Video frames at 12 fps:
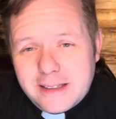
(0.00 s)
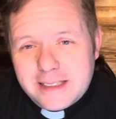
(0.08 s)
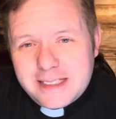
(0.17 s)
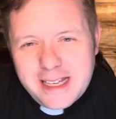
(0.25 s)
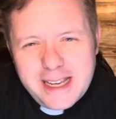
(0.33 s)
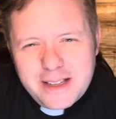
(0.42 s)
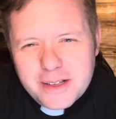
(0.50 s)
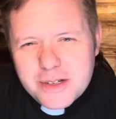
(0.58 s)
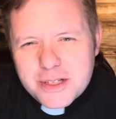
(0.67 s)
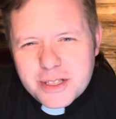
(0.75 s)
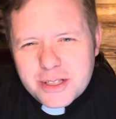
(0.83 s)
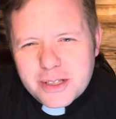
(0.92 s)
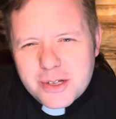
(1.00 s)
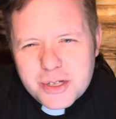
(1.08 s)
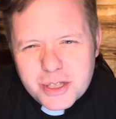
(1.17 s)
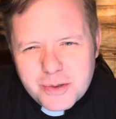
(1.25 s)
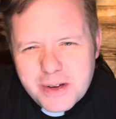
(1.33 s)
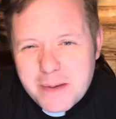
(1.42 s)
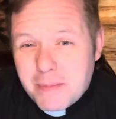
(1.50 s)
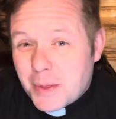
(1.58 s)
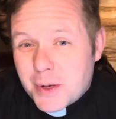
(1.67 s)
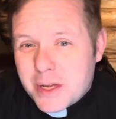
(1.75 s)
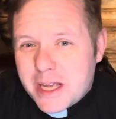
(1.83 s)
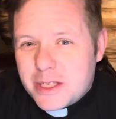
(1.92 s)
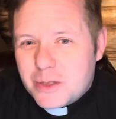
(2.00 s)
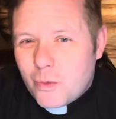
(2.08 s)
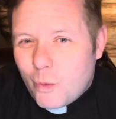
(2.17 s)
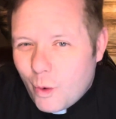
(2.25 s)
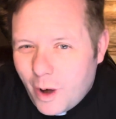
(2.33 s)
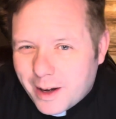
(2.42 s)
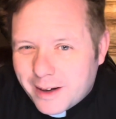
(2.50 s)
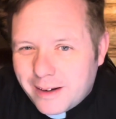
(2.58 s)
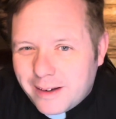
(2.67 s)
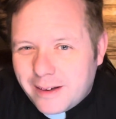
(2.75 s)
See, there's there's three, but there, it's one.